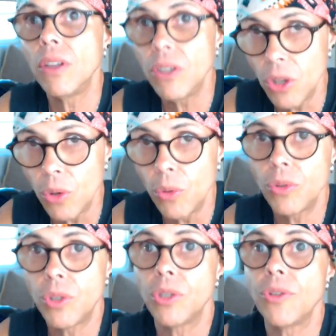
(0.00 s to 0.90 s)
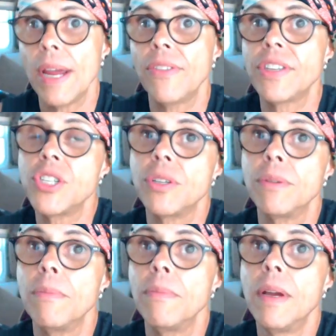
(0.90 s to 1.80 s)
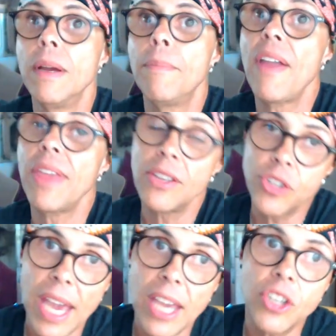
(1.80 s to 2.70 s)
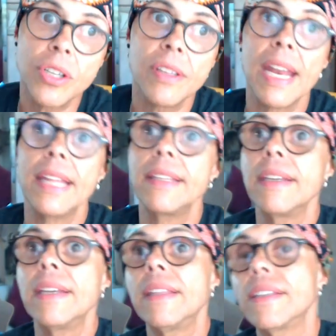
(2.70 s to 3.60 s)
you to transition by the education that I did and the